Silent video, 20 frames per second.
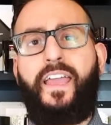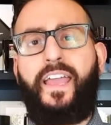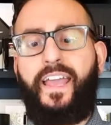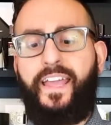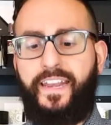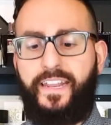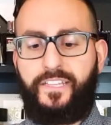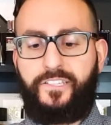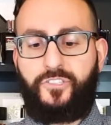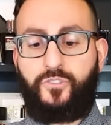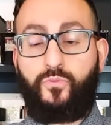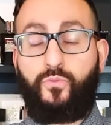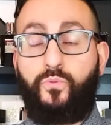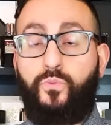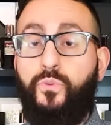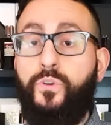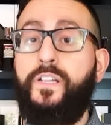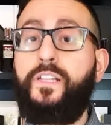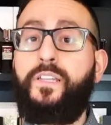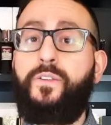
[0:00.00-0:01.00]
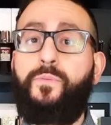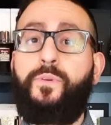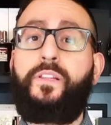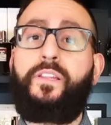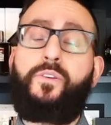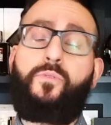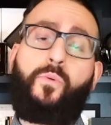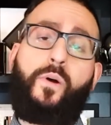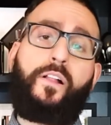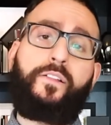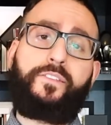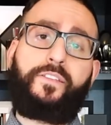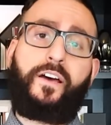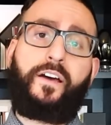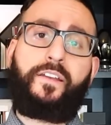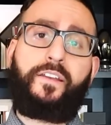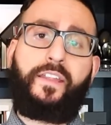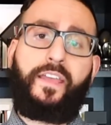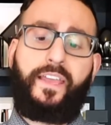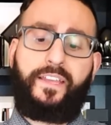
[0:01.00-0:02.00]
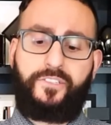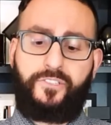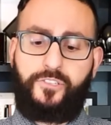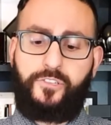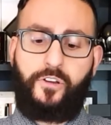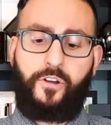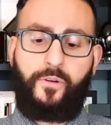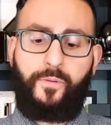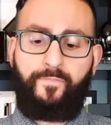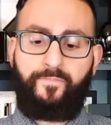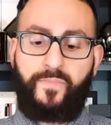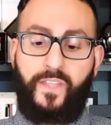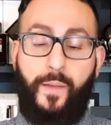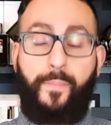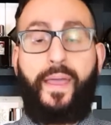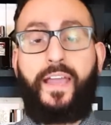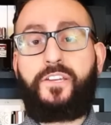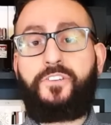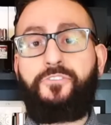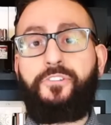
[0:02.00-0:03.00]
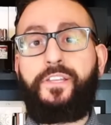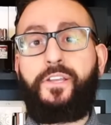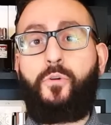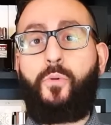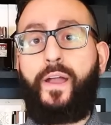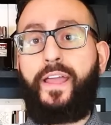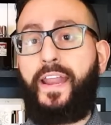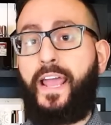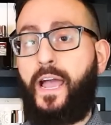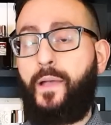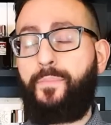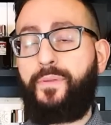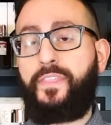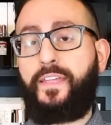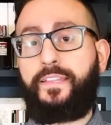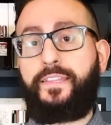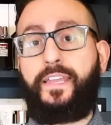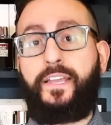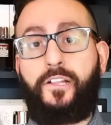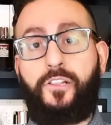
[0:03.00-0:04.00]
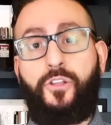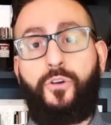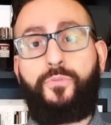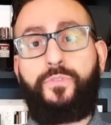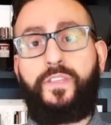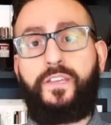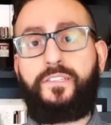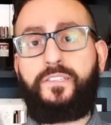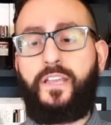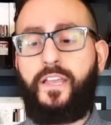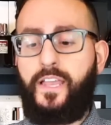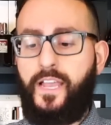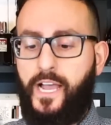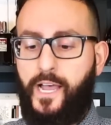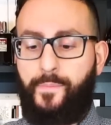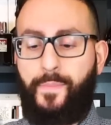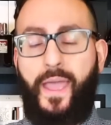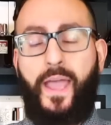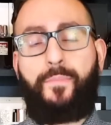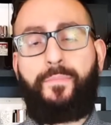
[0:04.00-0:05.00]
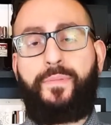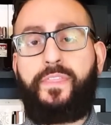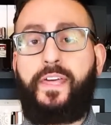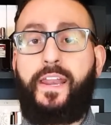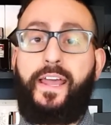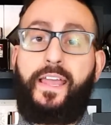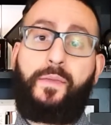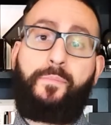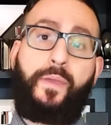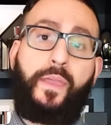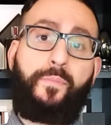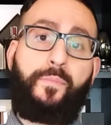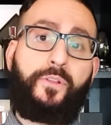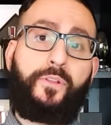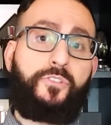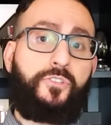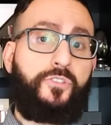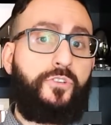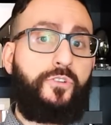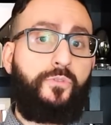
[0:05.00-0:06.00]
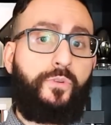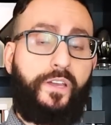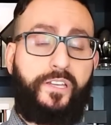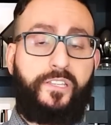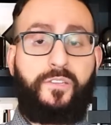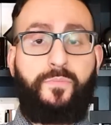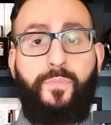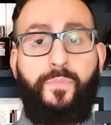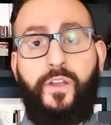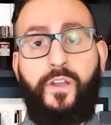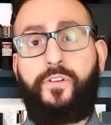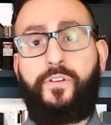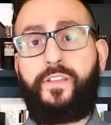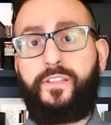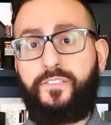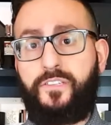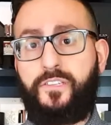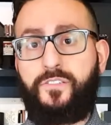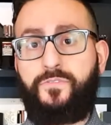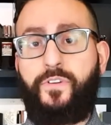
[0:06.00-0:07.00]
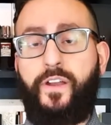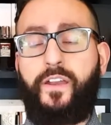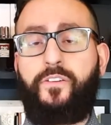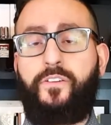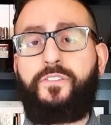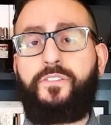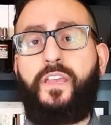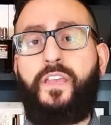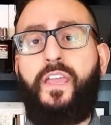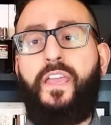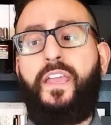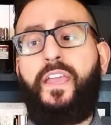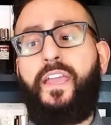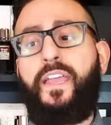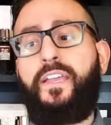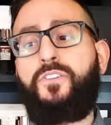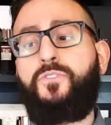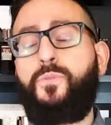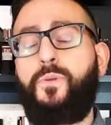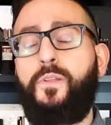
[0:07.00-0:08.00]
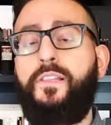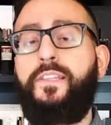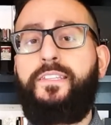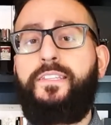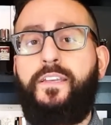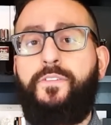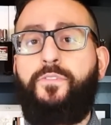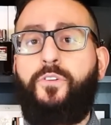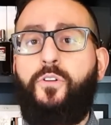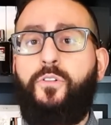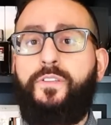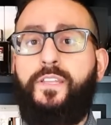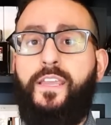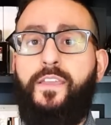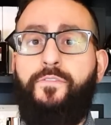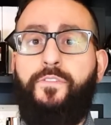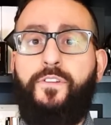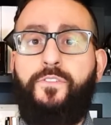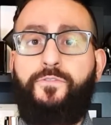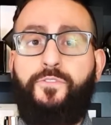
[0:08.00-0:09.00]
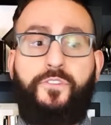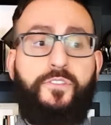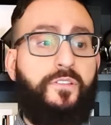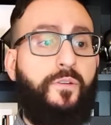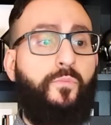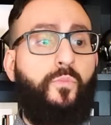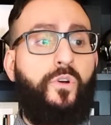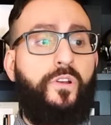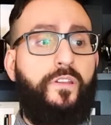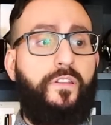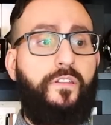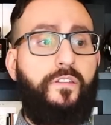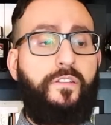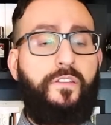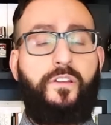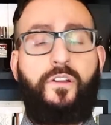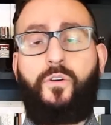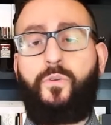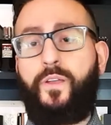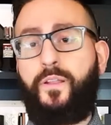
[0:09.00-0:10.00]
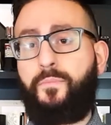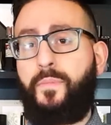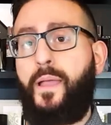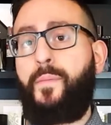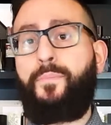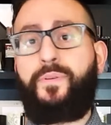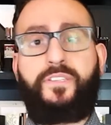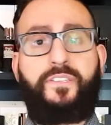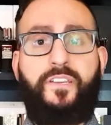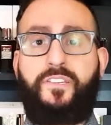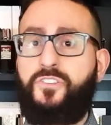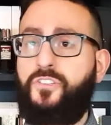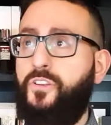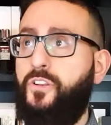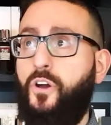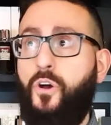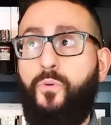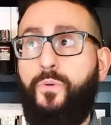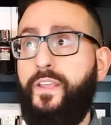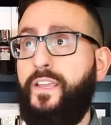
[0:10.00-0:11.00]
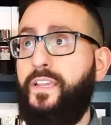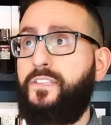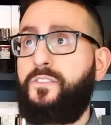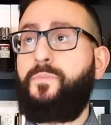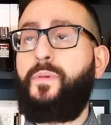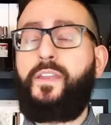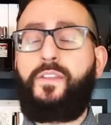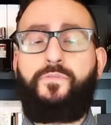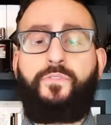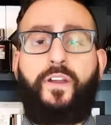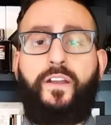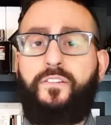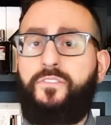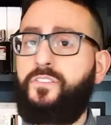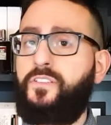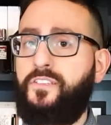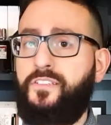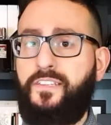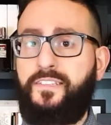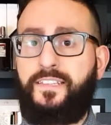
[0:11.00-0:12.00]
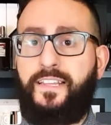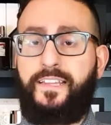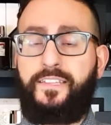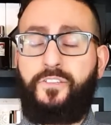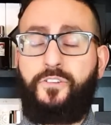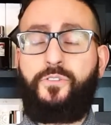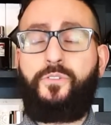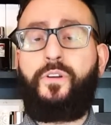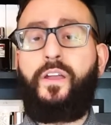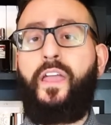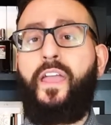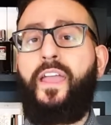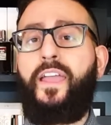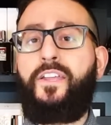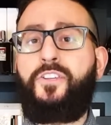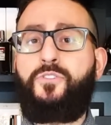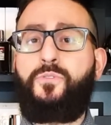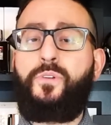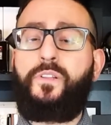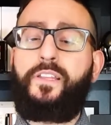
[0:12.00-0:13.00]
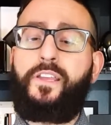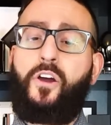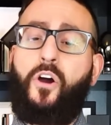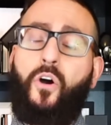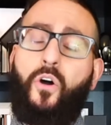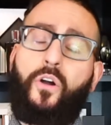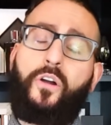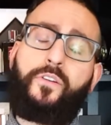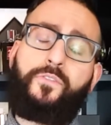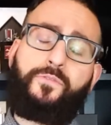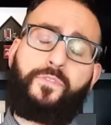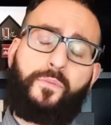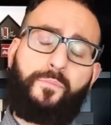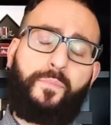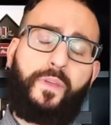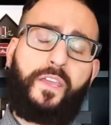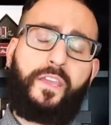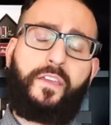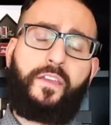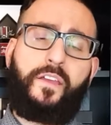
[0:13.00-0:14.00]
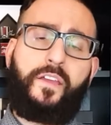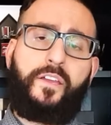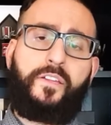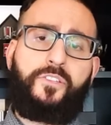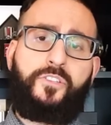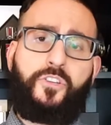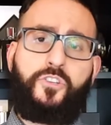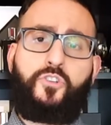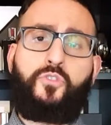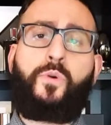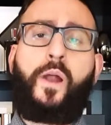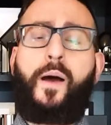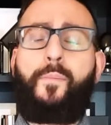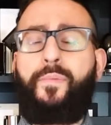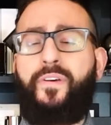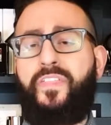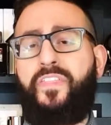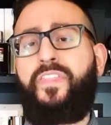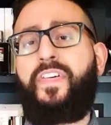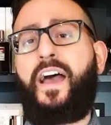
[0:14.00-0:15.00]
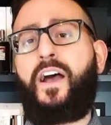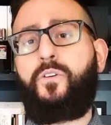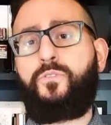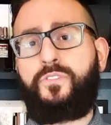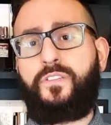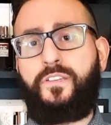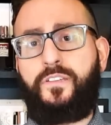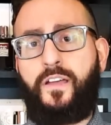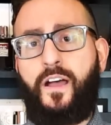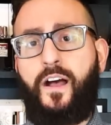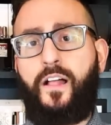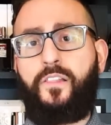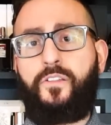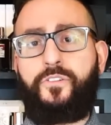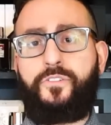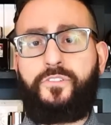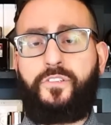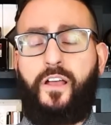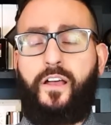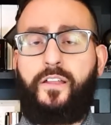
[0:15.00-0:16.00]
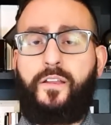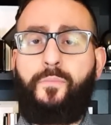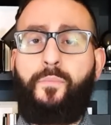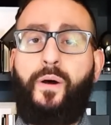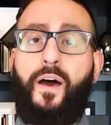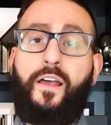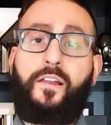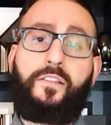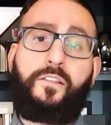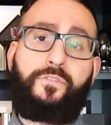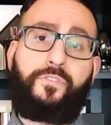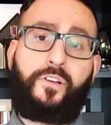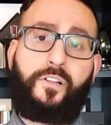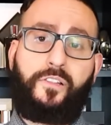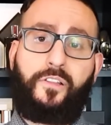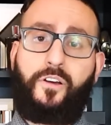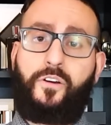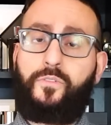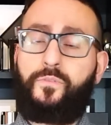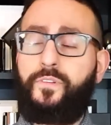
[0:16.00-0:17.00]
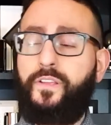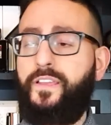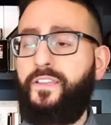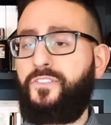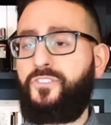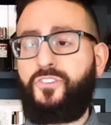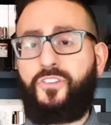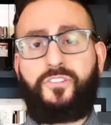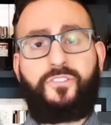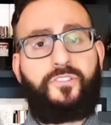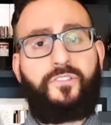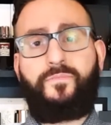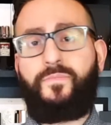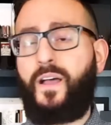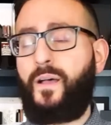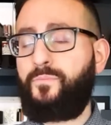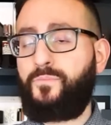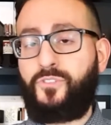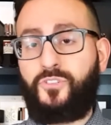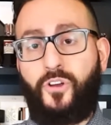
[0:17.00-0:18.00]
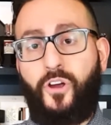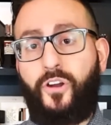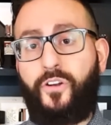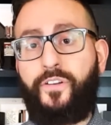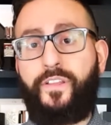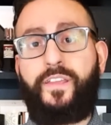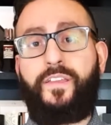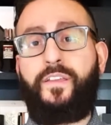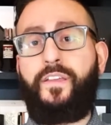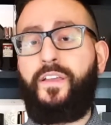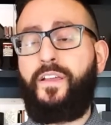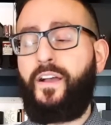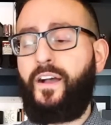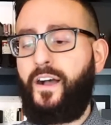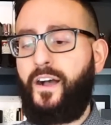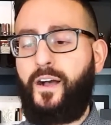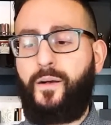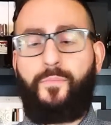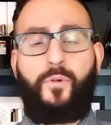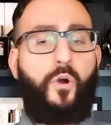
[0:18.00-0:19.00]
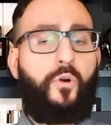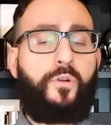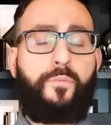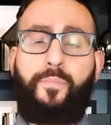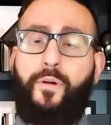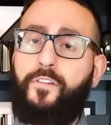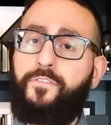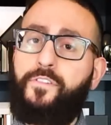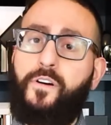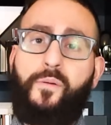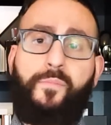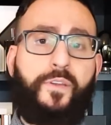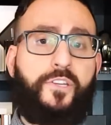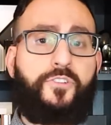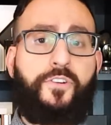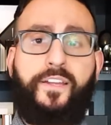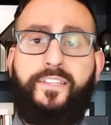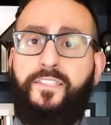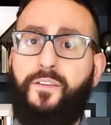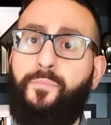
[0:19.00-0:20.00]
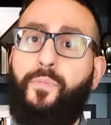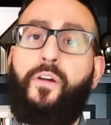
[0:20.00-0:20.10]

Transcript: And it's really, really well done. And so I'm actually quite happy that they cloned this. I'm happy that I am able to experience this fragrance. It's really difficult, even for someone, in my position, owning as many fragrances as I do. It's really hard for me to drop $1,000 on a bottle of cologne. It's just, I'm sorry, eau de parfum, extrait de